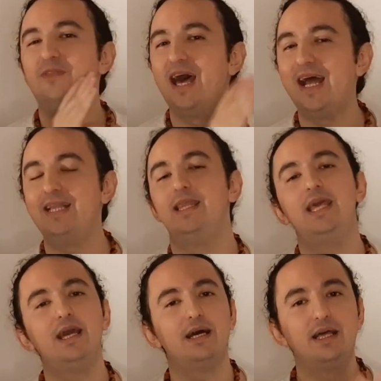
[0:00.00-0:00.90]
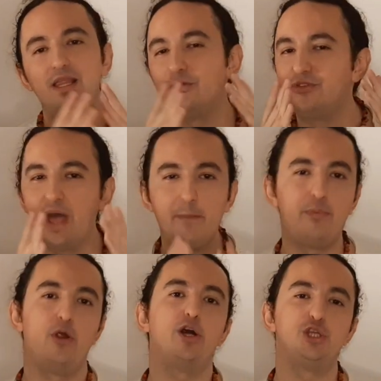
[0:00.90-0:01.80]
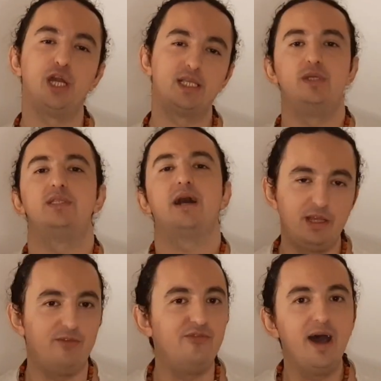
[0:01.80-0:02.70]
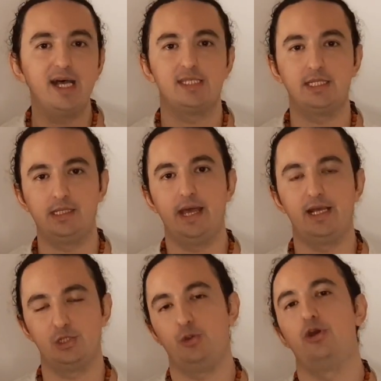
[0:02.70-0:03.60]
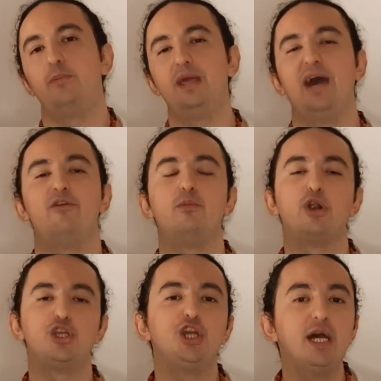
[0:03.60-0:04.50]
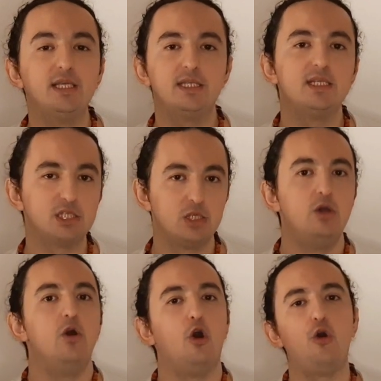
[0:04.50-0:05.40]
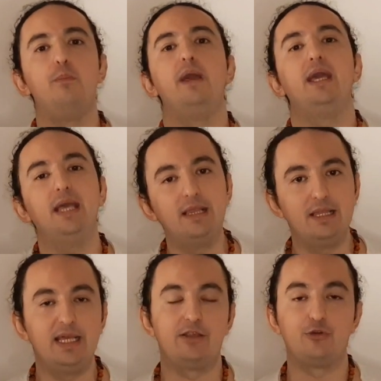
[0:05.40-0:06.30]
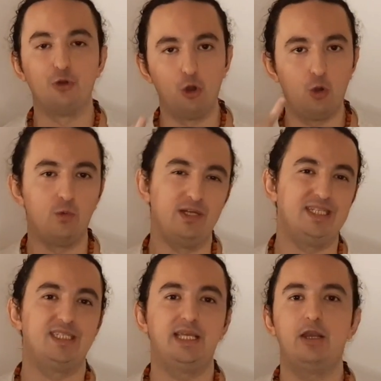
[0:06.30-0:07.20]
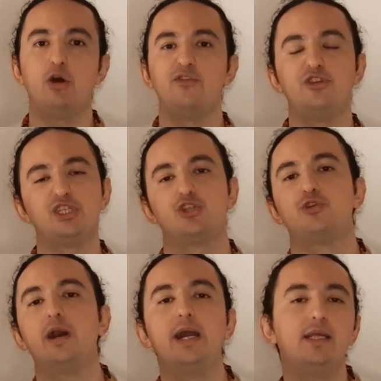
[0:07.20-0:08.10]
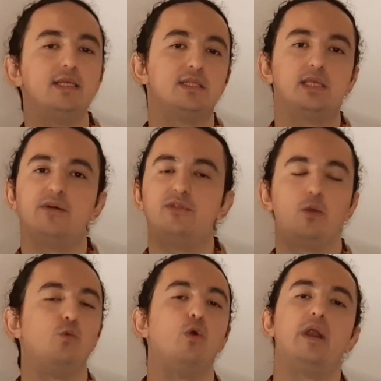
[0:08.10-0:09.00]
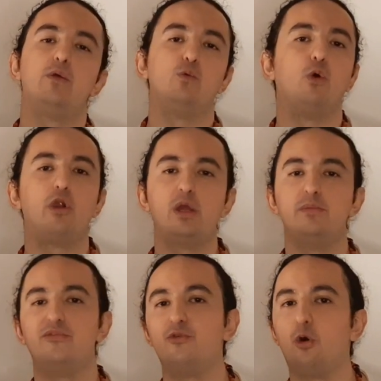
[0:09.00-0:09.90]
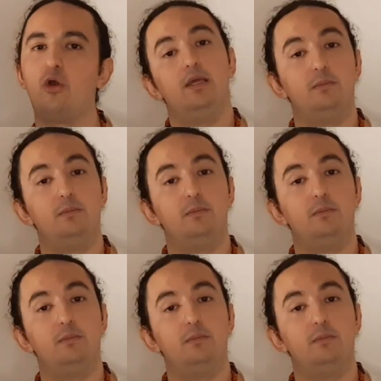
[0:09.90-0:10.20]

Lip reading: That idea, that project, you start investing in that, so you're gonna be having more chances or making it grow instead of just trying the stuff that wasn't working before.